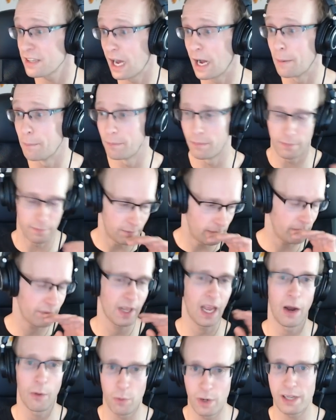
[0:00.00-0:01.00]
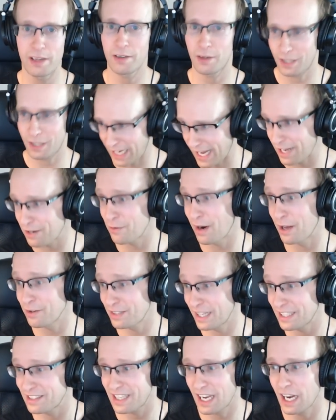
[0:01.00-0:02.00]
I will get around.
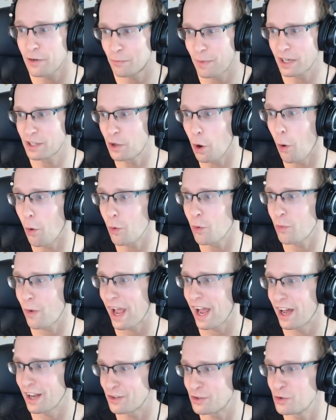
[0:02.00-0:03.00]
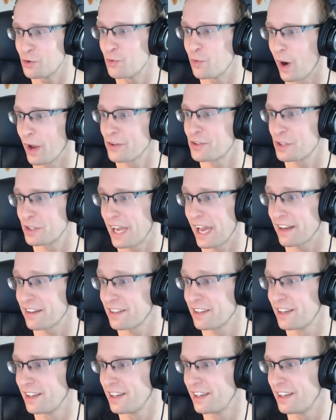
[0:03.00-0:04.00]
That's kind of my goal where I do want to get,
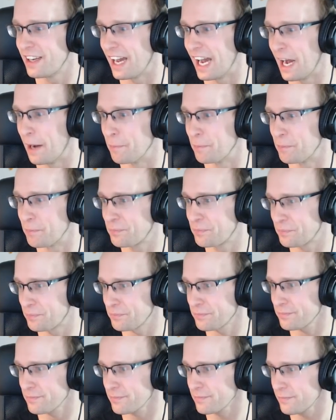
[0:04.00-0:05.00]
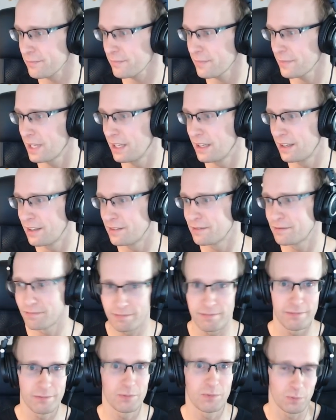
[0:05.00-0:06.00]

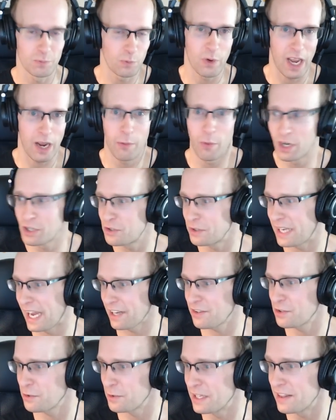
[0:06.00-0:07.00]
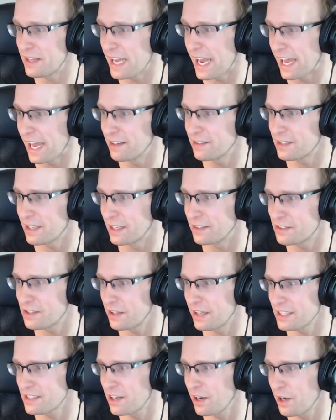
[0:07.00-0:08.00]
where I want to get to in the end. And so
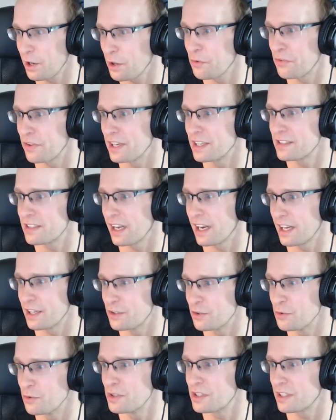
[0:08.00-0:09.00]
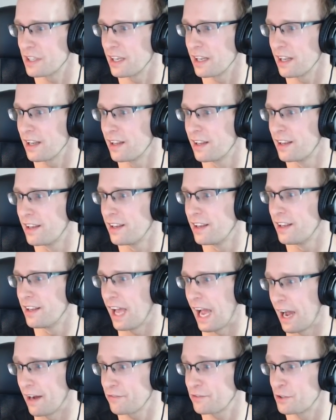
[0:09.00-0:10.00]
there's a lot of things that I do still
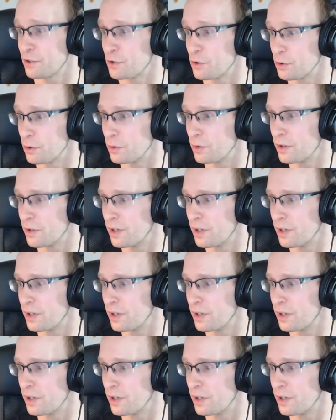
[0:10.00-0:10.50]
have to do.